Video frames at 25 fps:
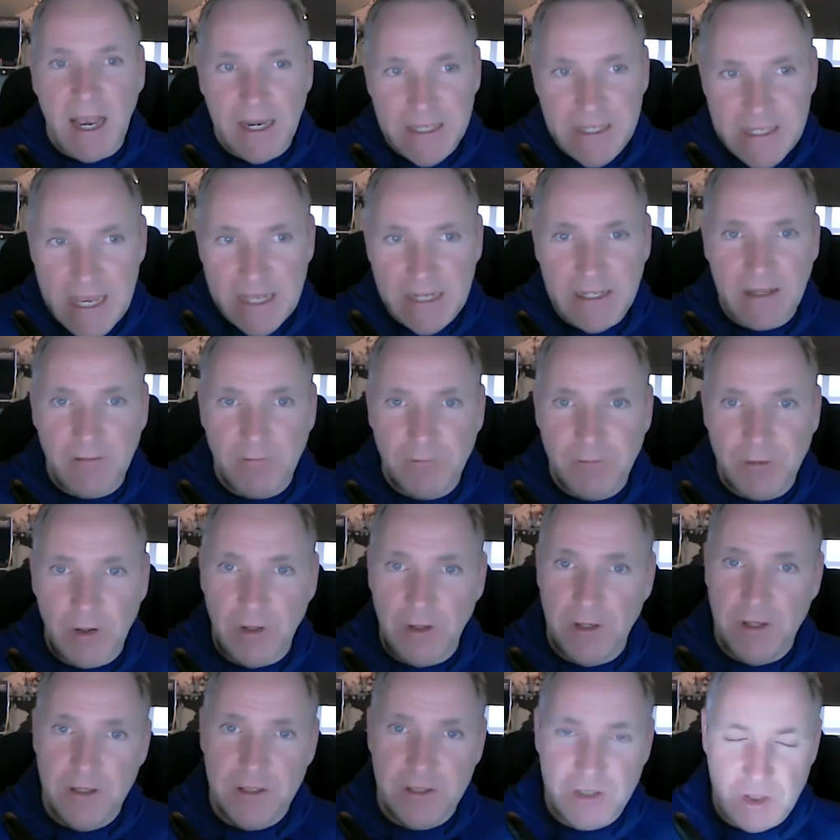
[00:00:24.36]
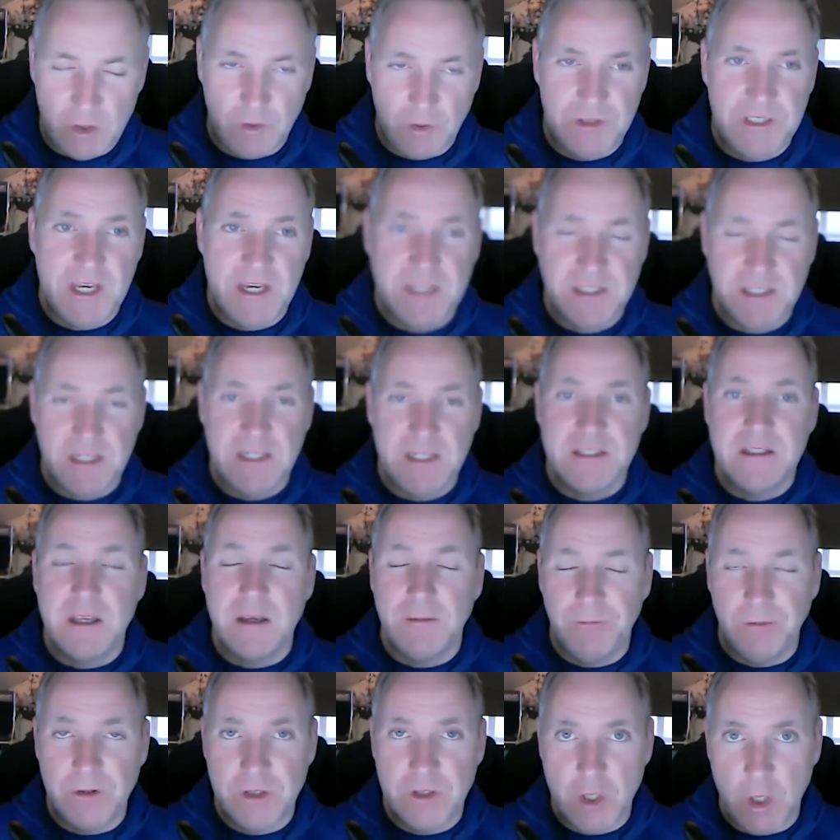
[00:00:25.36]
I get it that success is
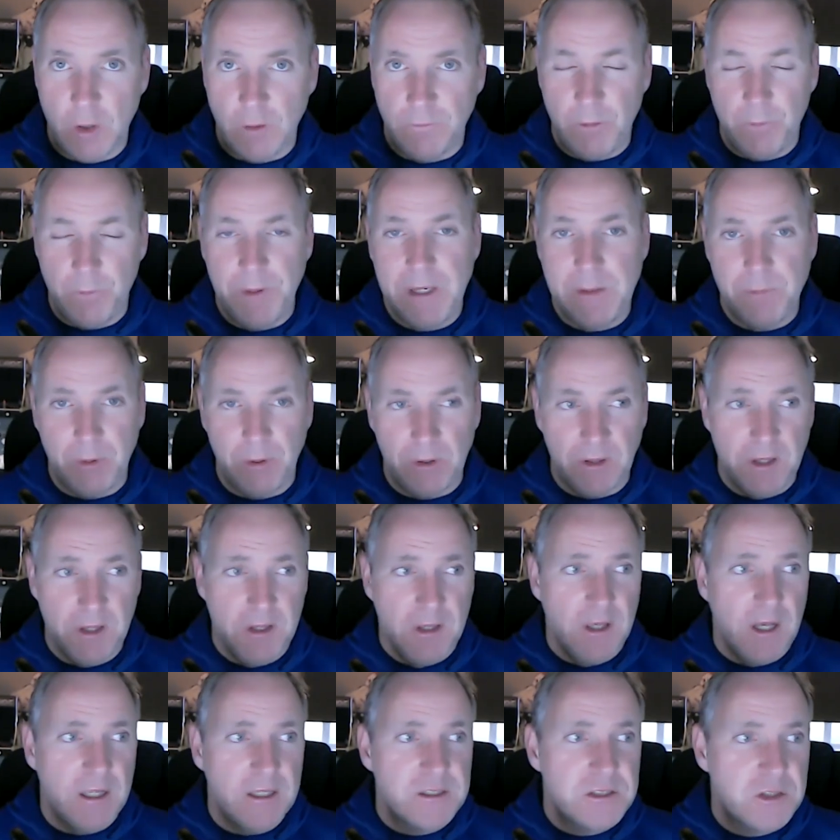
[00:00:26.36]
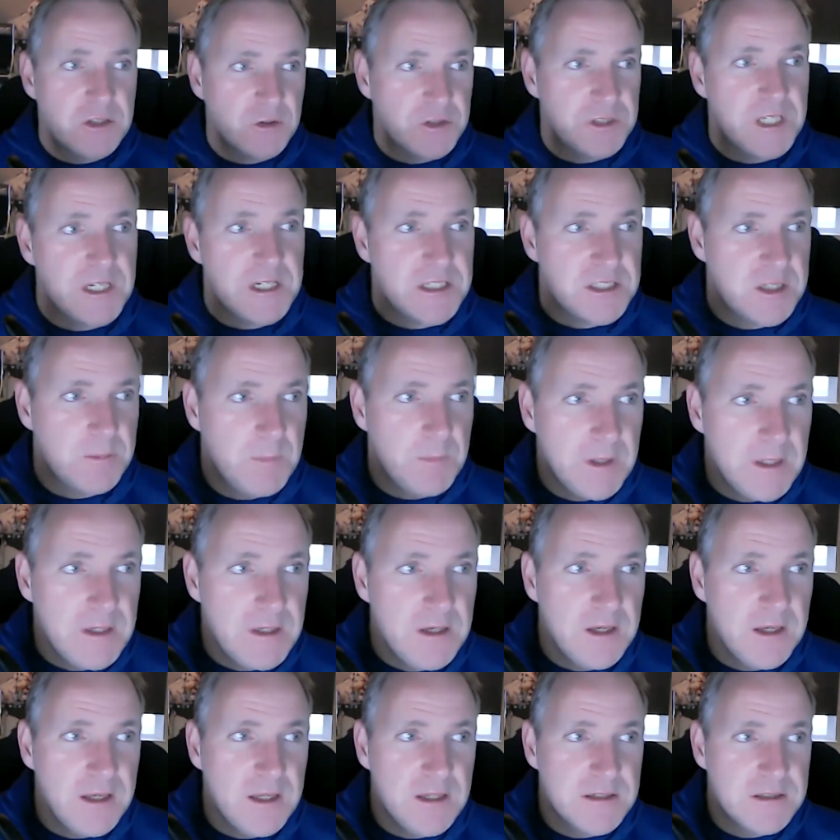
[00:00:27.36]
different to other people. And success to
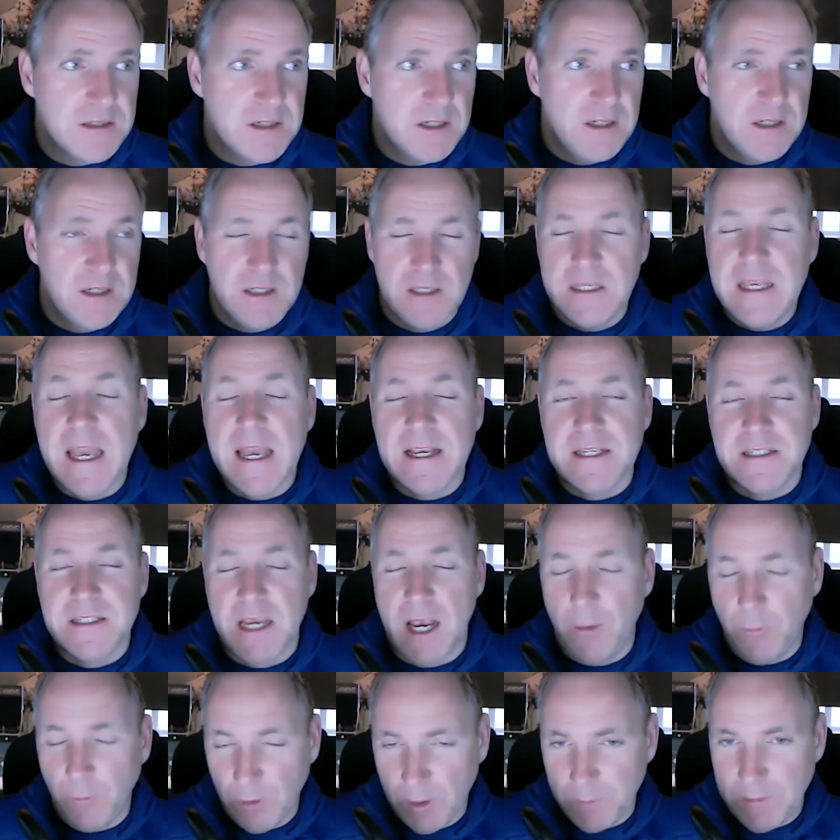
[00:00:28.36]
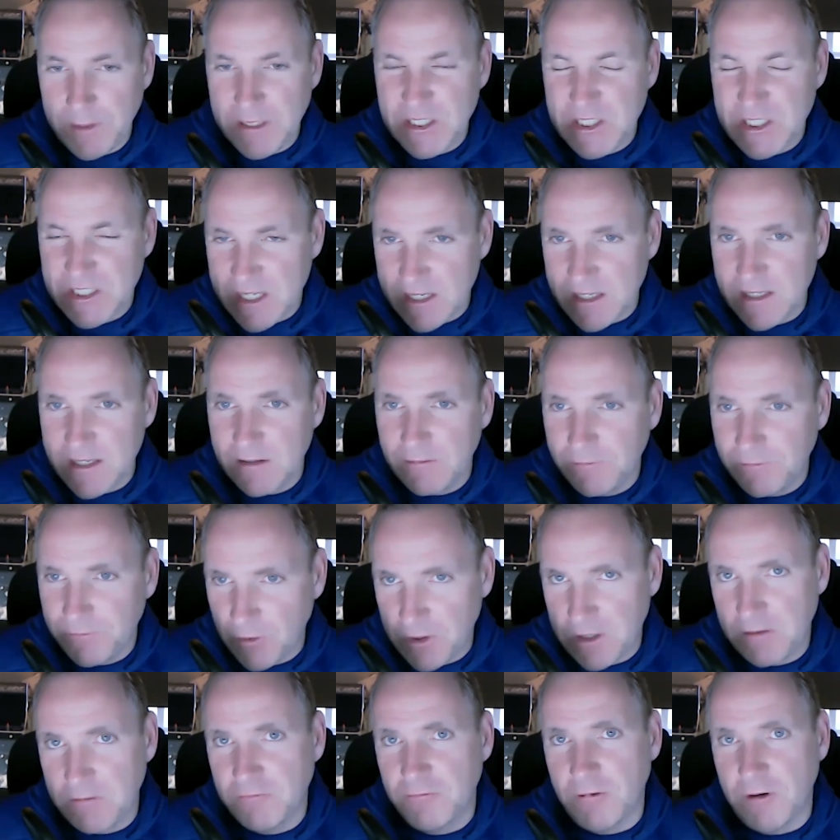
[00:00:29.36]
me is yes, I want to be stinking
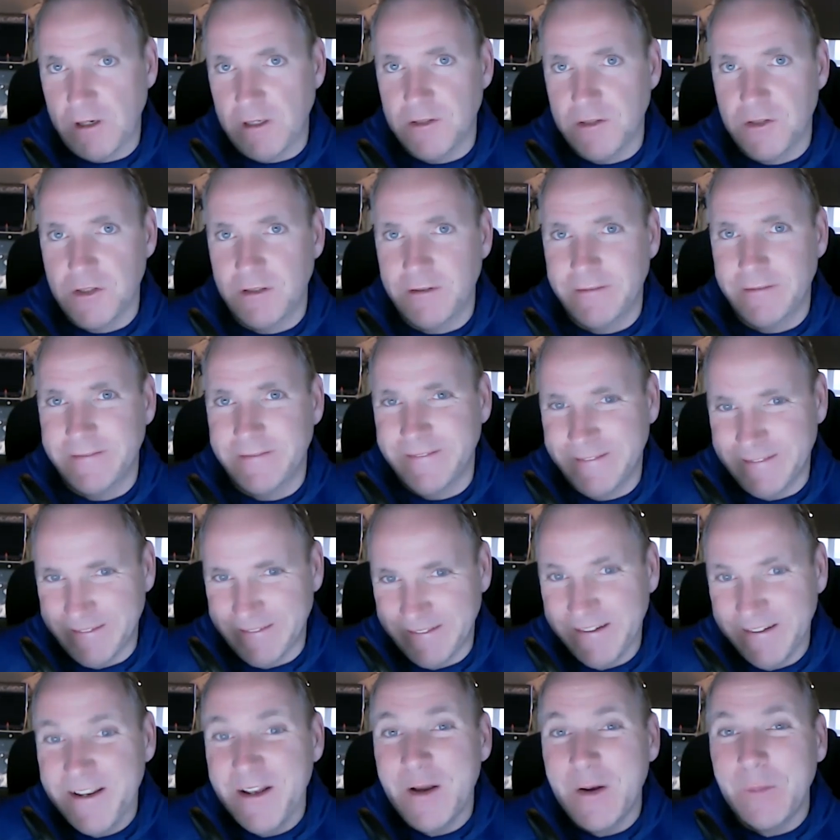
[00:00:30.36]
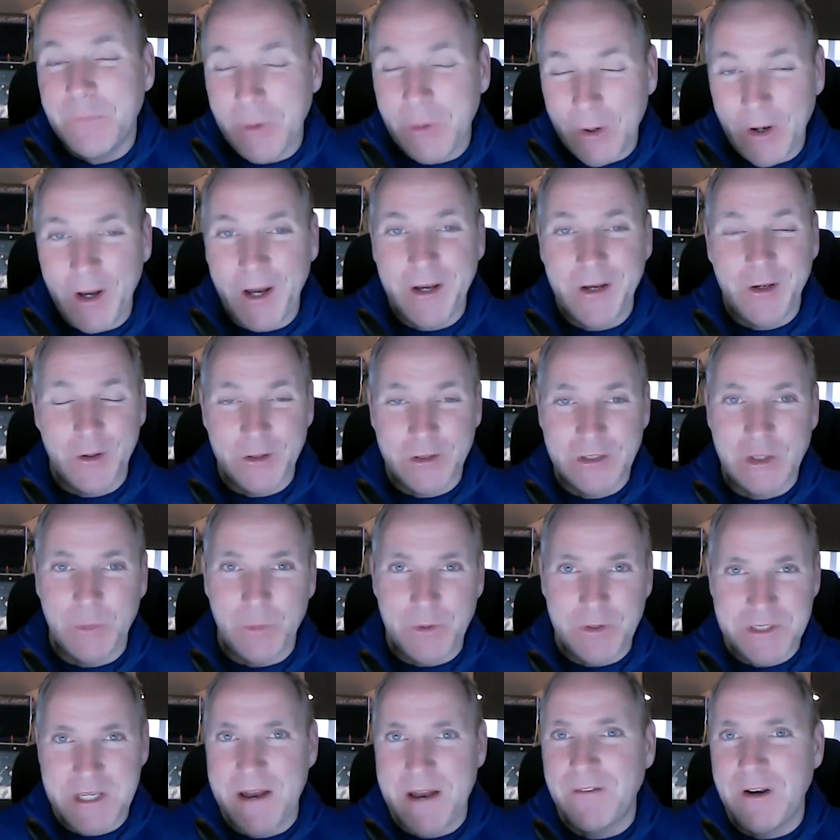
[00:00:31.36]
fucking rich, but I also
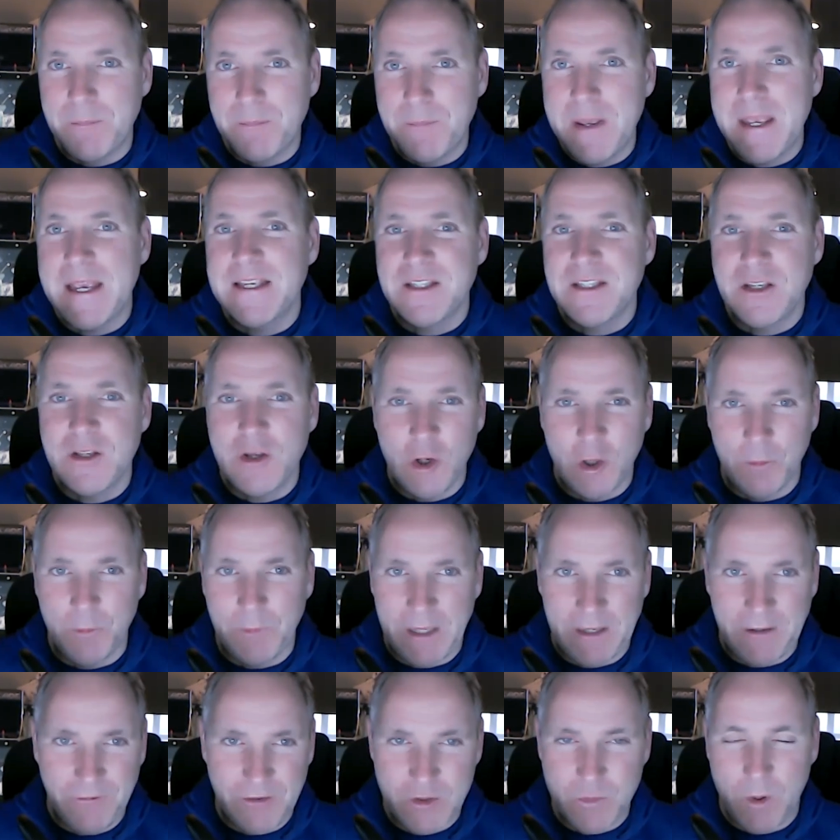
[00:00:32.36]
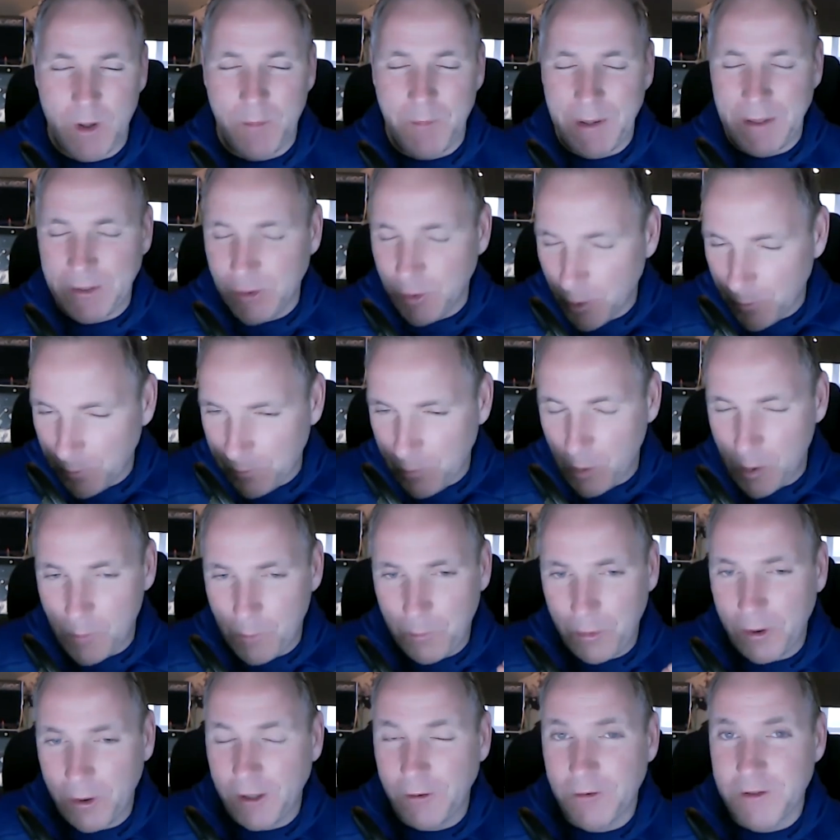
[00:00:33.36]
want to have an amazing home life as well. My number
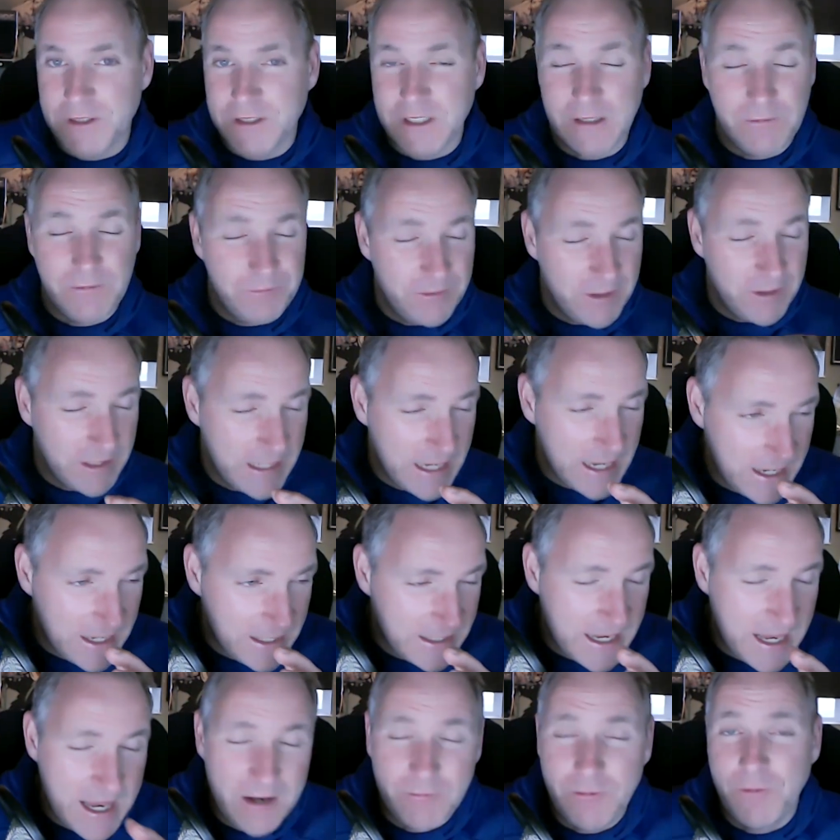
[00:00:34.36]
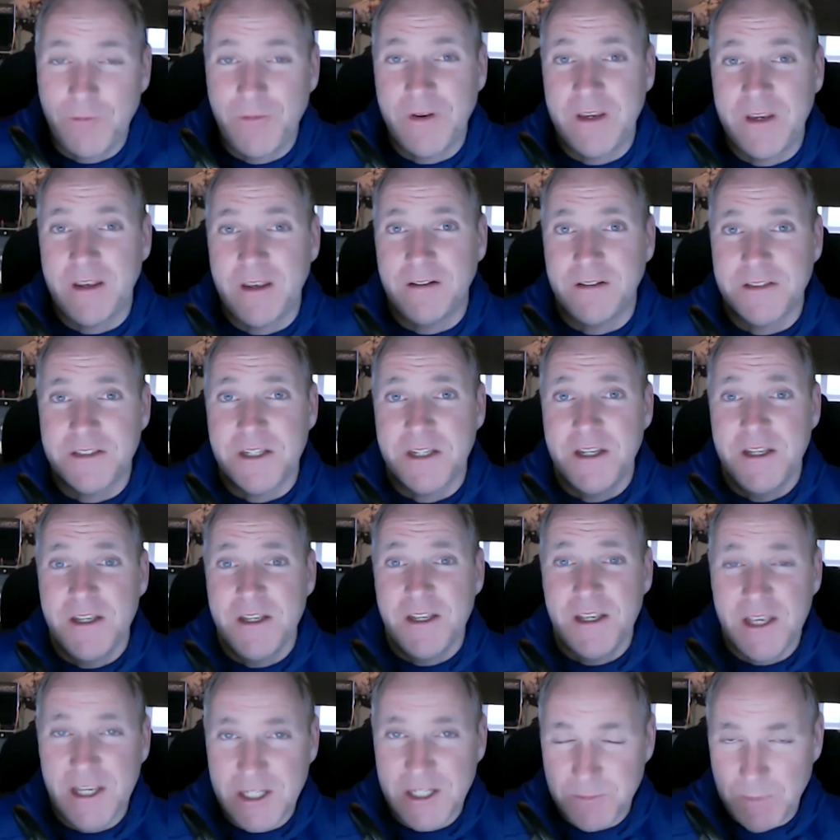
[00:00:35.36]
one priority for getting everything else
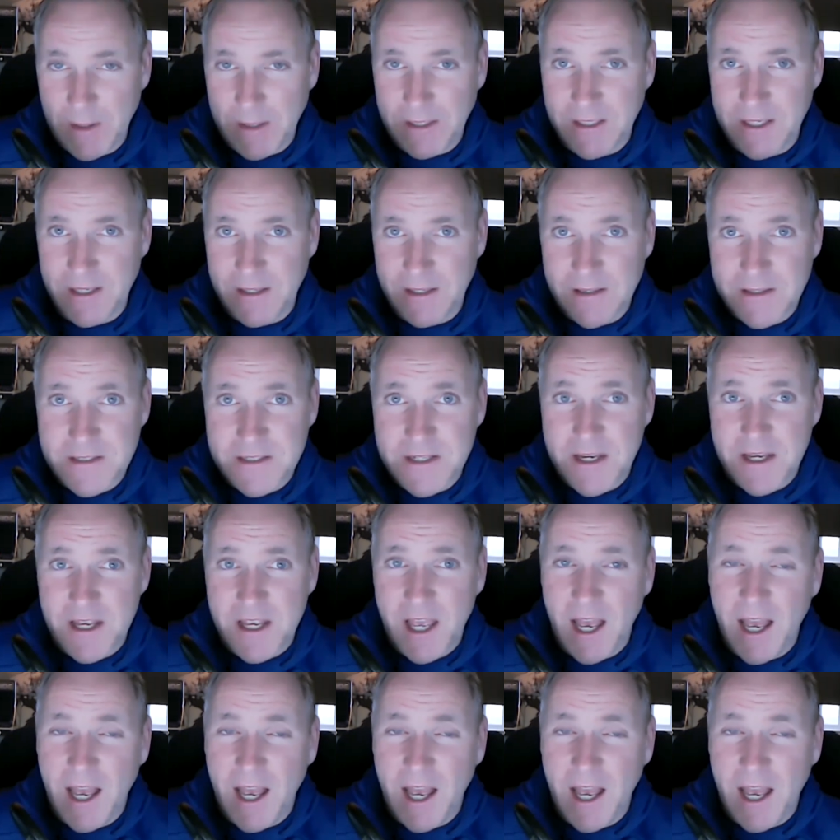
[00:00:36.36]
is my kids.